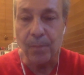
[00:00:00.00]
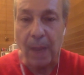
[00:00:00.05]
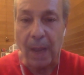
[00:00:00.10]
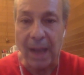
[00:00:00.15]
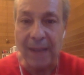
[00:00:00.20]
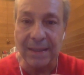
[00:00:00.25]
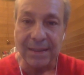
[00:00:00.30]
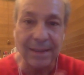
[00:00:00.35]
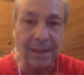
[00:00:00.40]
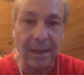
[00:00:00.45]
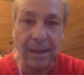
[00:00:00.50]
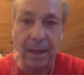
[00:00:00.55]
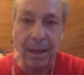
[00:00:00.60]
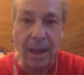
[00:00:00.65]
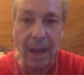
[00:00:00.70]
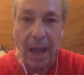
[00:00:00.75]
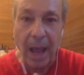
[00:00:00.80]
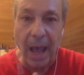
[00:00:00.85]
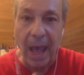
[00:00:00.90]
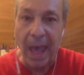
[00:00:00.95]
I said,
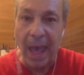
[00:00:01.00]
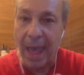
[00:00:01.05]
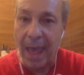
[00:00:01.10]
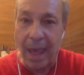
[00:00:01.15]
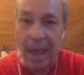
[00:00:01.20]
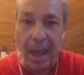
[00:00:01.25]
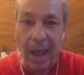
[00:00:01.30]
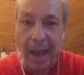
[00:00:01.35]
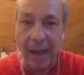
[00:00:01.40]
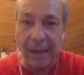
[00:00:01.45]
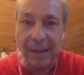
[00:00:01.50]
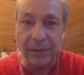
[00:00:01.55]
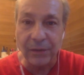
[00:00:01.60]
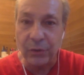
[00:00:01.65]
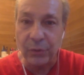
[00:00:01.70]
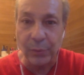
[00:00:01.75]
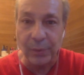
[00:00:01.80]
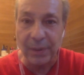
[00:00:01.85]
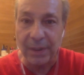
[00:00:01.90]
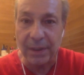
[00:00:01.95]
I ain't
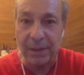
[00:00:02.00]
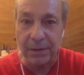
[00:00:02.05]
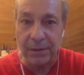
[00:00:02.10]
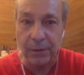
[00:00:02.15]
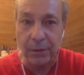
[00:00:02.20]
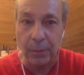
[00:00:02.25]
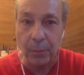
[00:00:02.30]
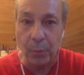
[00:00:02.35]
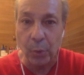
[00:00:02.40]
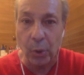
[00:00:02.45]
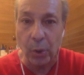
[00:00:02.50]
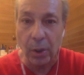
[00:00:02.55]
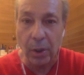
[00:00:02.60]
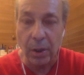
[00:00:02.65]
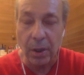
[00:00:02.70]
doing this no more.